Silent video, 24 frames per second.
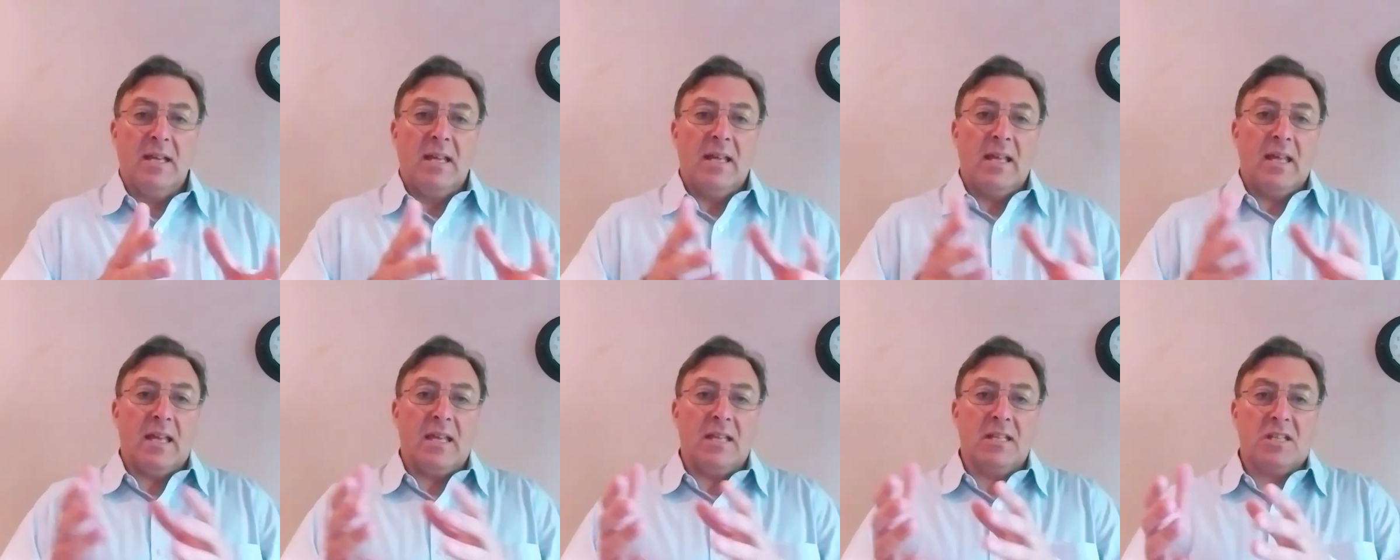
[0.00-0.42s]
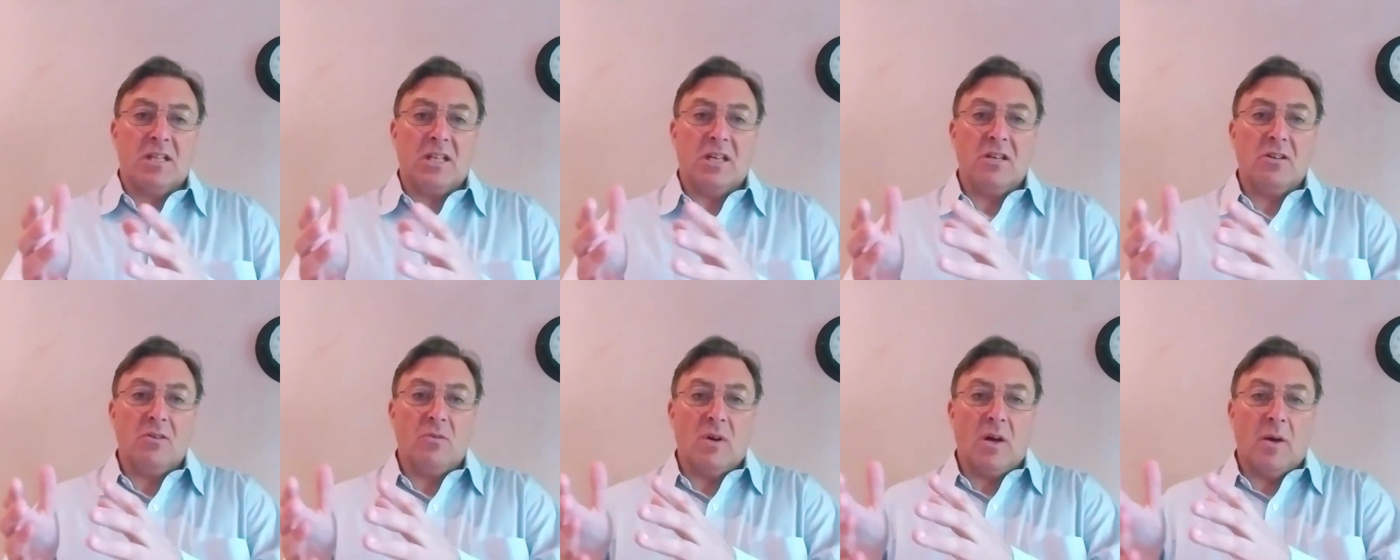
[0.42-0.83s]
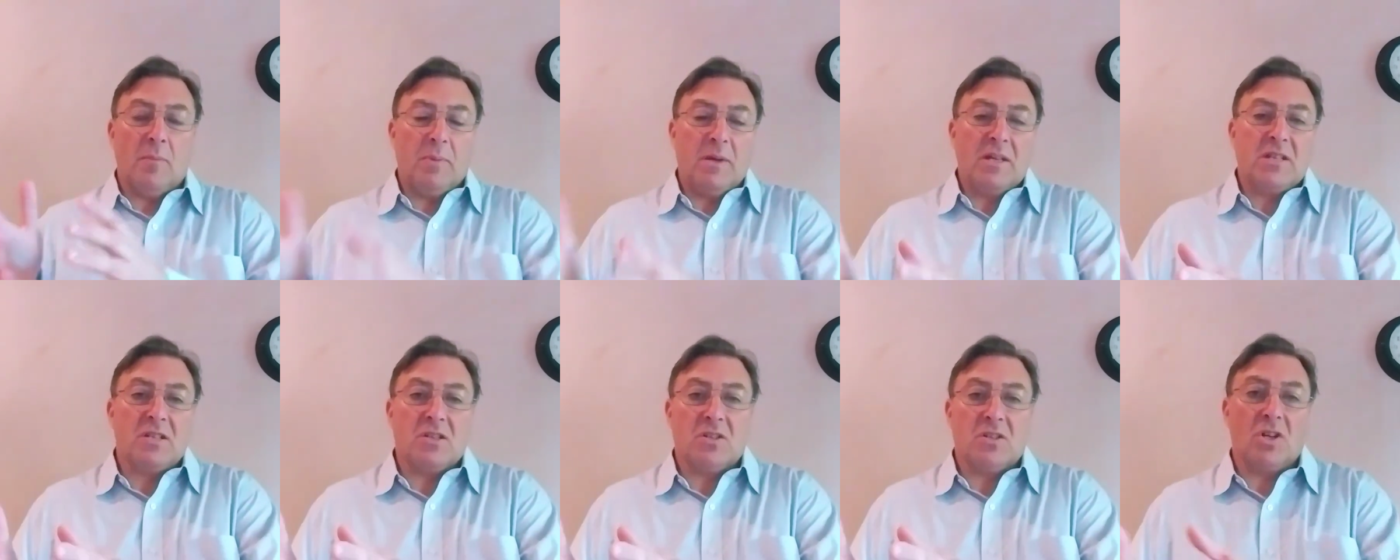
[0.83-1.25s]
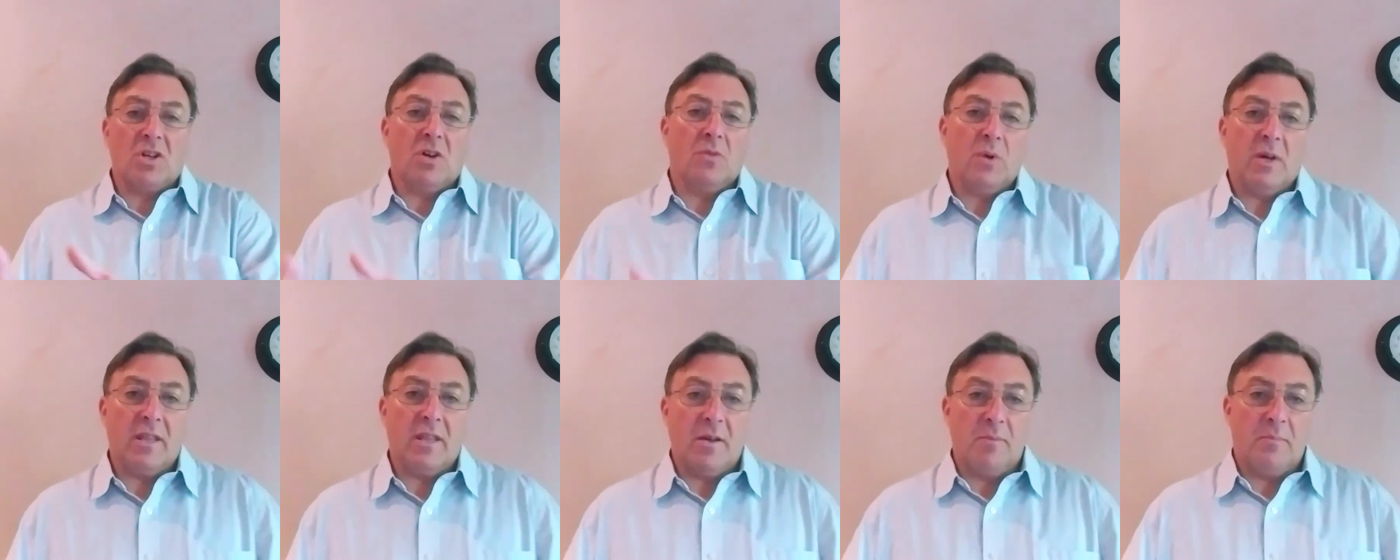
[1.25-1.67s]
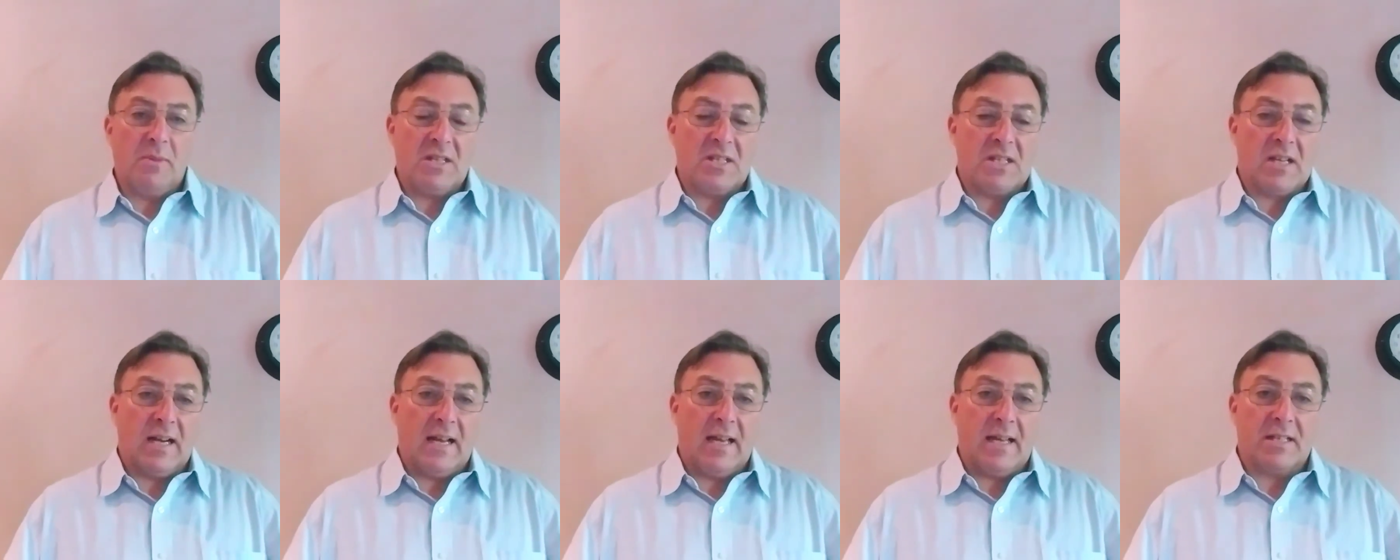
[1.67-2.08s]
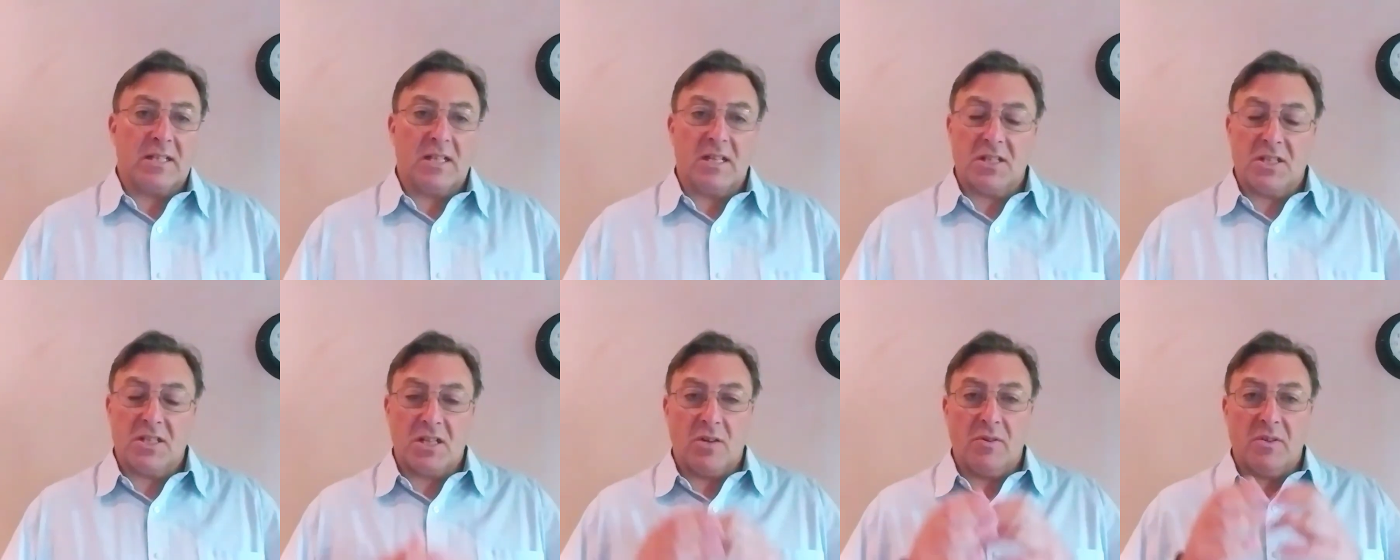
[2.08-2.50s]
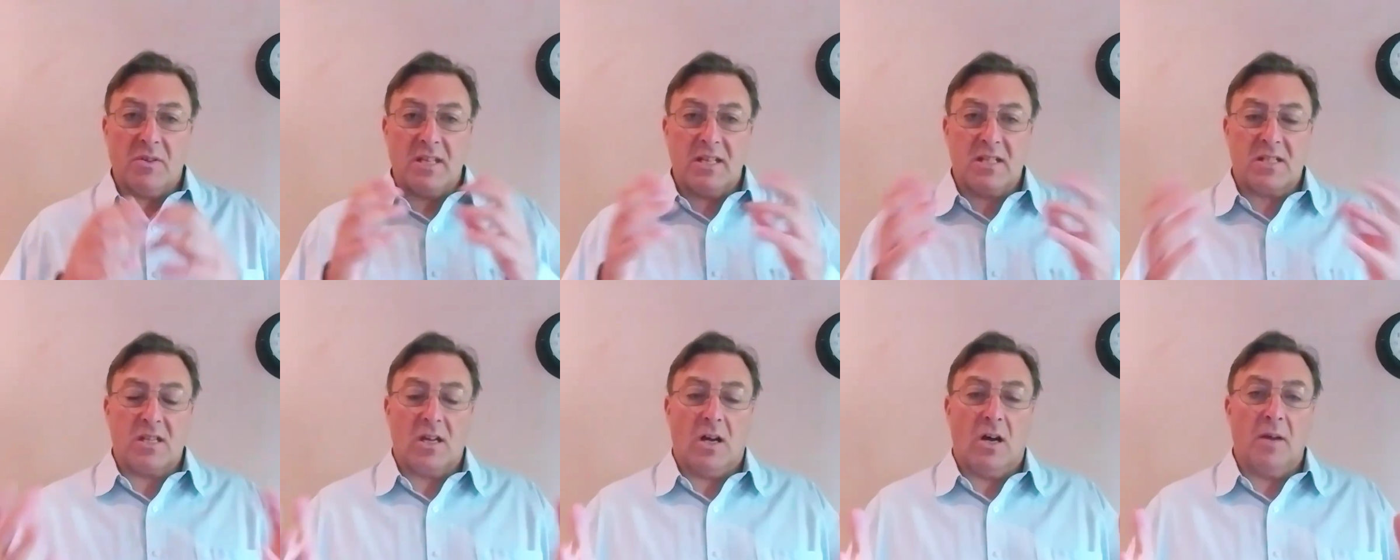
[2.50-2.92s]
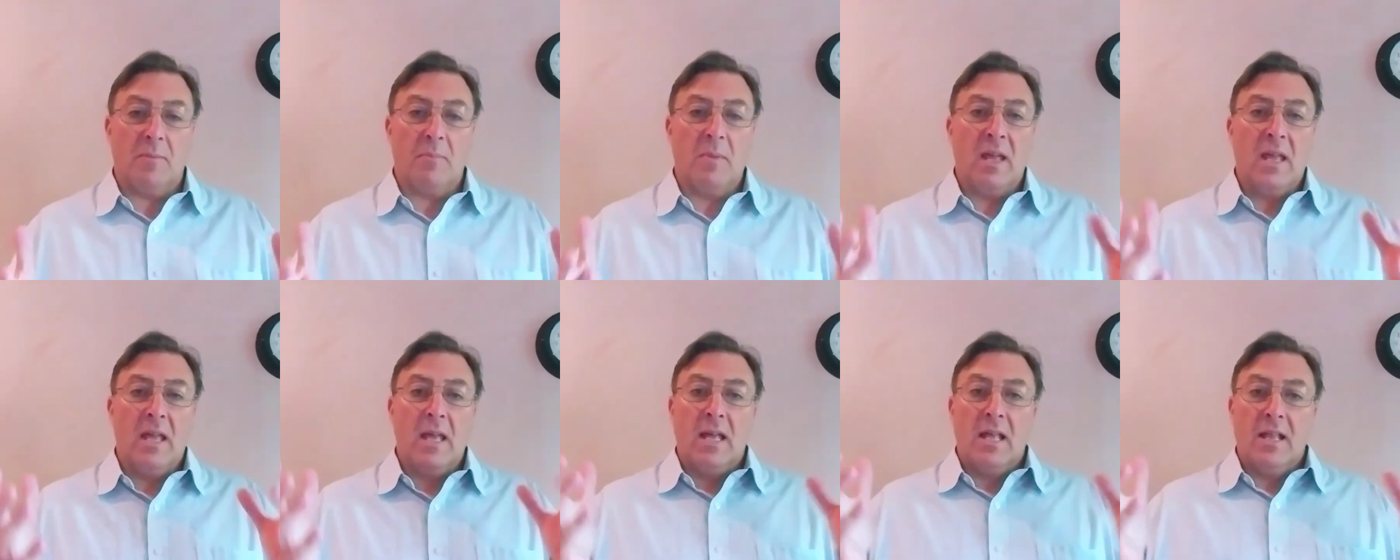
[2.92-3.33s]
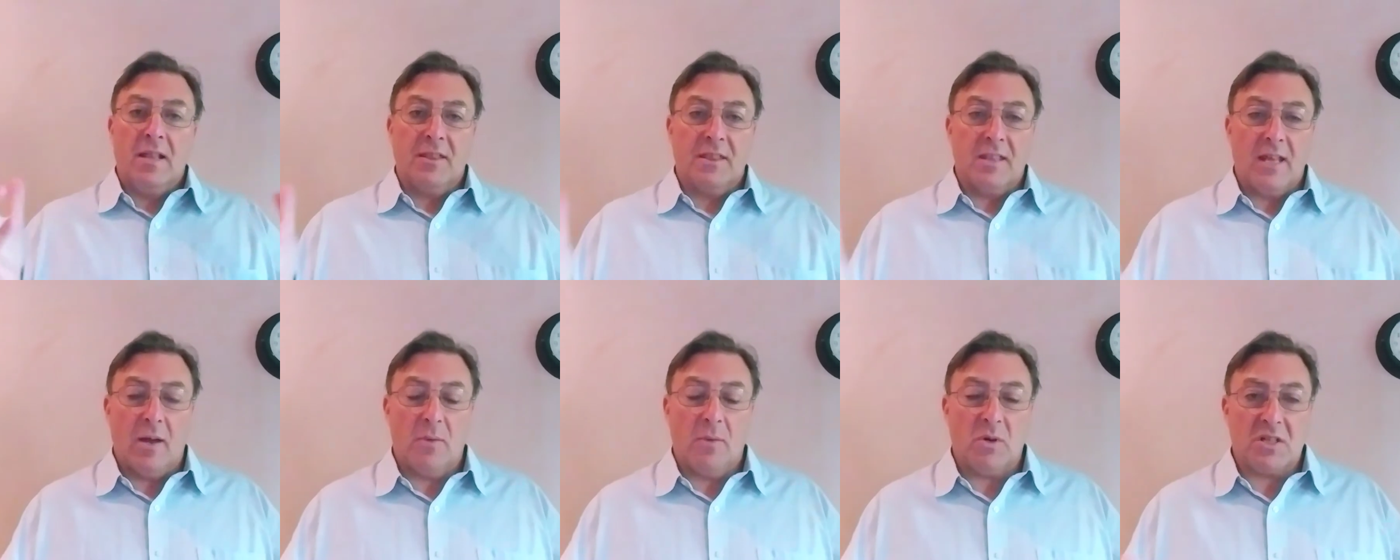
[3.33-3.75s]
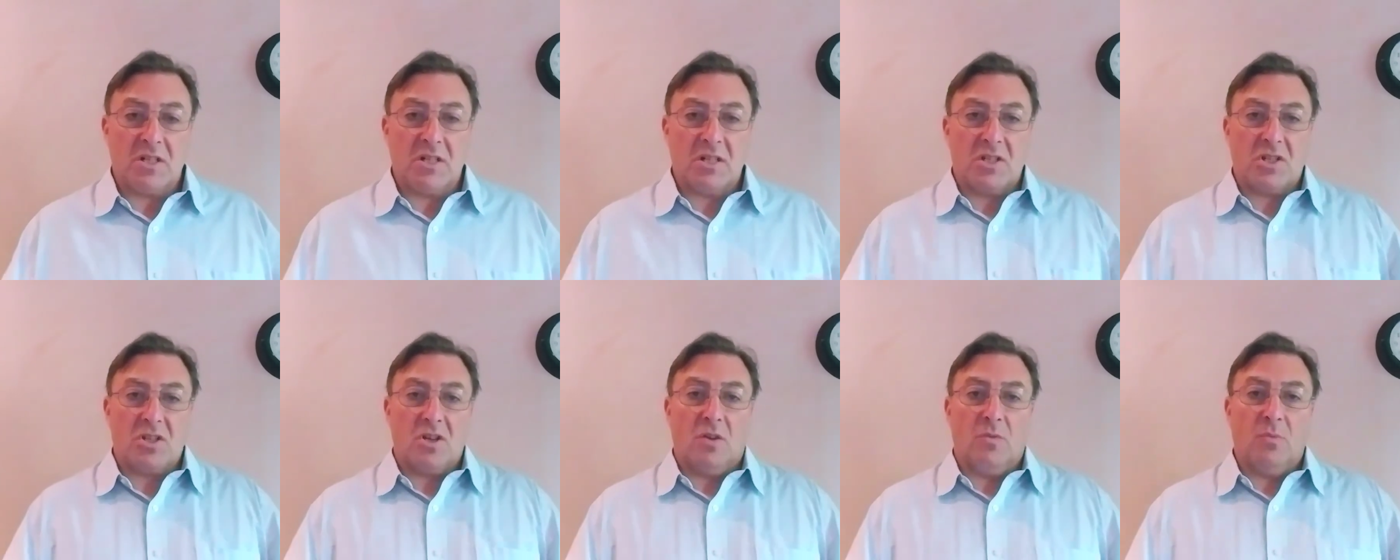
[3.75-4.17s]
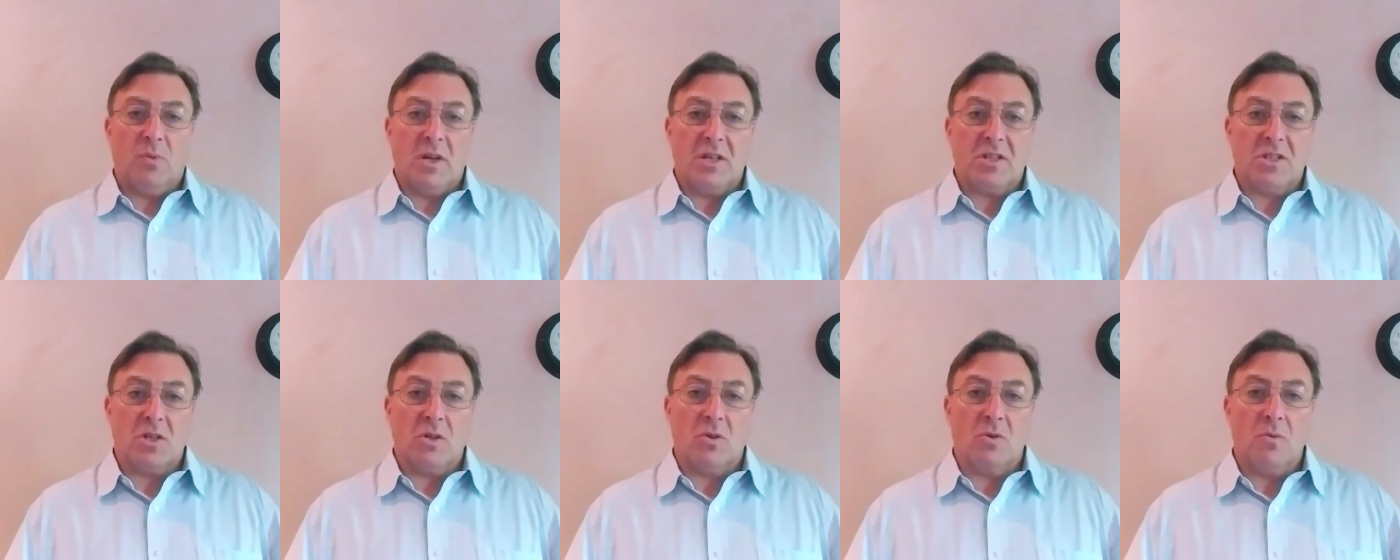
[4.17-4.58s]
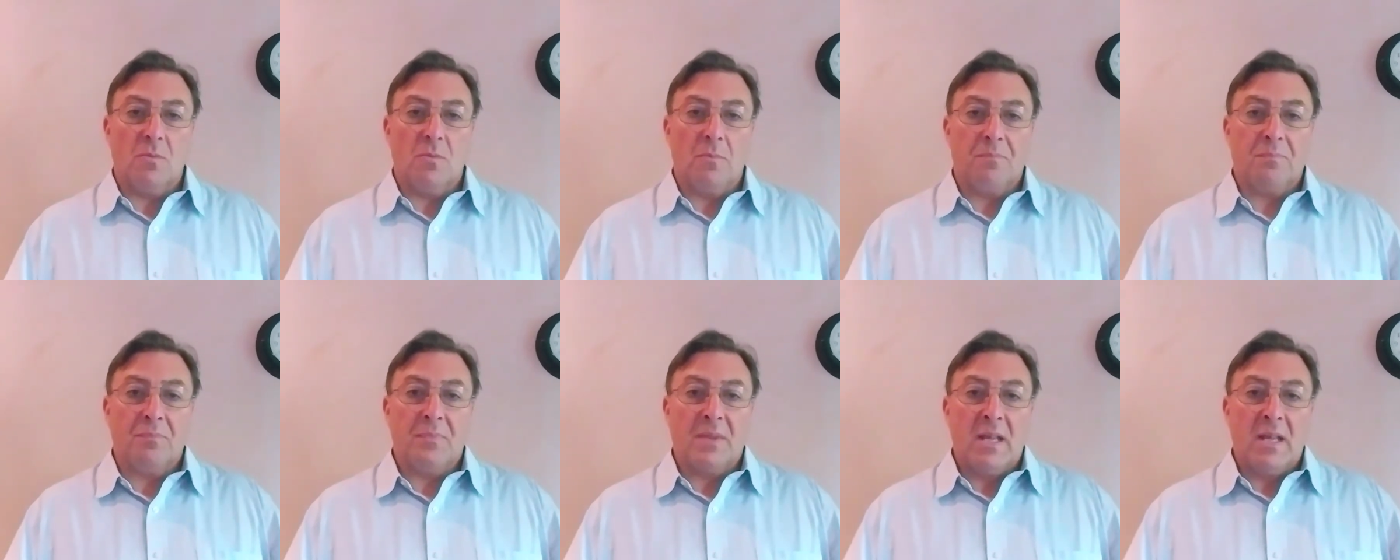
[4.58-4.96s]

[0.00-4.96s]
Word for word: into a piece of software that had been selected. So at this time, there wasn't a software tool.